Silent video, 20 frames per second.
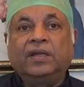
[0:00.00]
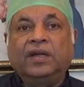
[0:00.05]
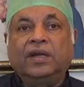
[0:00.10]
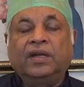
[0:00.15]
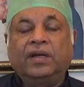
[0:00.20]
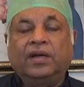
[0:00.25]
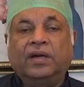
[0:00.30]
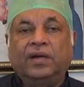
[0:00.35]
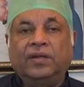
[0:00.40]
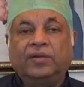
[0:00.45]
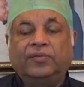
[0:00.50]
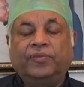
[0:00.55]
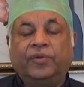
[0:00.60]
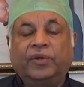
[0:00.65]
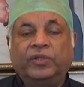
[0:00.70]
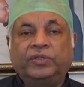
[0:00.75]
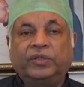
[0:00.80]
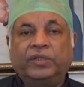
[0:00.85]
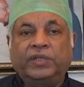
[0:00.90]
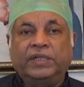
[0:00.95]

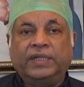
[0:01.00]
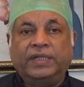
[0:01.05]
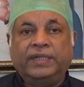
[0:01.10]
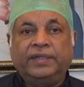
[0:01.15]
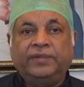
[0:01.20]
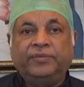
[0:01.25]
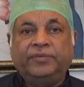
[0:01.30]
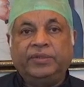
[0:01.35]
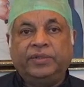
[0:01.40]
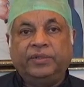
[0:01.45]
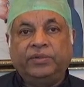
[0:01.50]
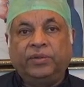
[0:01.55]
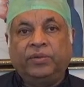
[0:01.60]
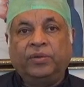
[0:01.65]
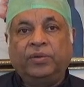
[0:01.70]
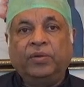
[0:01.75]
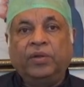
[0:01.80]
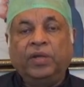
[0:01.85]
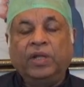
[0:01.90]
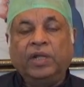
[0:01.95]
unfortunately we
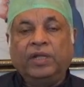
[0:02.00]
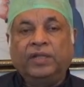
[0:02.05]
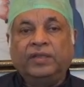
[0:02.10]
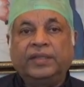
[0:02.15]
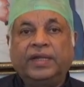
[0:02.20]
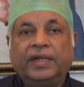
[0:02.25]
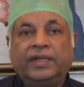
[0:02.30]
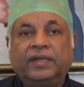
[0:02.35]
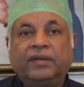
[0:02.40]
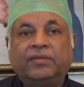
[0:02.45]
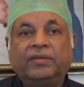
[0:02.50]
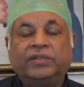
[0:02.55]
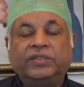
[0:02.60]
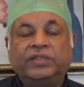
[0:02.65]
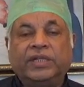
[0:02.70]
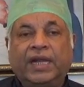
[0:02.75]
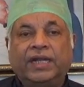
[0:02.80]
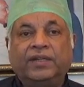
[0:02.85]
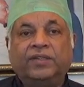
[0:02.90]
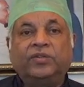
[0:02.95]
know that our
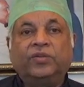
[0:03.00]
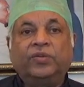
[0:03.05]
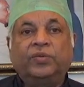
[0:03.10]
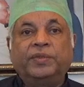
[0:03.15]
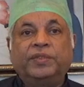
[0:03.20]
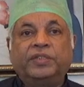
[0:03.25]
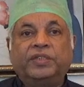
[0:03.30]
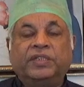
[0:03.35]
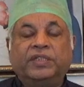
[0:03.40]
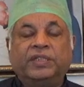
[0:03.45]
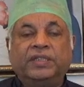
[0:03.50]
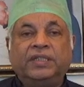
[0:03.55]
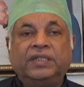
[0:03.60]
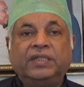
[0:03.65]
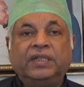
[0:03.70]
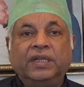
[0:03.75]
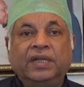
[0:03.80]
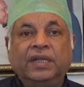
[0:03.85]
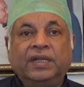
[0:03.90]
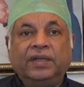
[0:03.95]
childhood obesity